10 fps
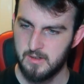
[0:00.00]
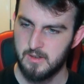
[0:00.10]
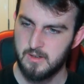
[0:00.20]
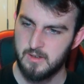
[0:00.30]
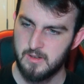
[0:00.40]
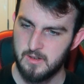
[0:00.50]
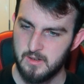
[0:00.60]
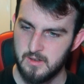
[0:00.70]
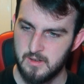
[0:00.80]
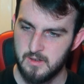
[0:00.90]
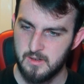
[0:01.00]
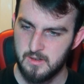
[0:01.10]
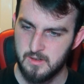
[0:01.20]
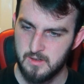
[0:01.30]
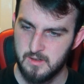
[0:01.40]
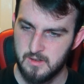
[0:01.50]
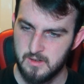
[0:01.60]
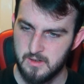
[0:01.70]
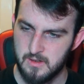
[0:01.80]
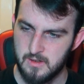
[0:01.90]

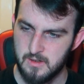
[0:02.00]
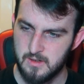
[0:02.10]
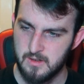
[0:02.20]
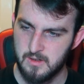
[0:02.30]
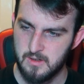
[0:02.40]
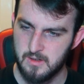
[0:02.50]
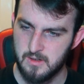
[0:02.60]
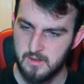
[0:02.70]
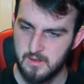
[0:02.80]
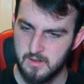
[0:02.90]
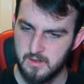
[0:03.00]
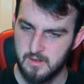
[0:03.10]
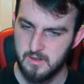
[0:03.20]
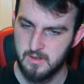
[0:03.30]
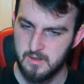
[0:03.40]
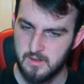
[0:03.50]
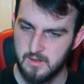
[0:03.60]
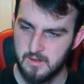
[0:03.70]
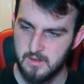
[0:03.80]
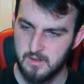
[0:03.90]

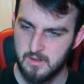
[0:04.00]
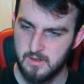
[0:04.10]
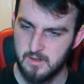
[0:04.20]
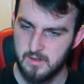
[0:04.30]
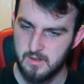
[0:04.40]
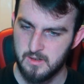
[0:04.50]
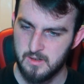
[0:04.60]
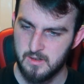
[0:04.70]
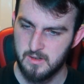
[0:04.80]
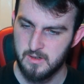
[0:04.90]
No one is speaking in this clip.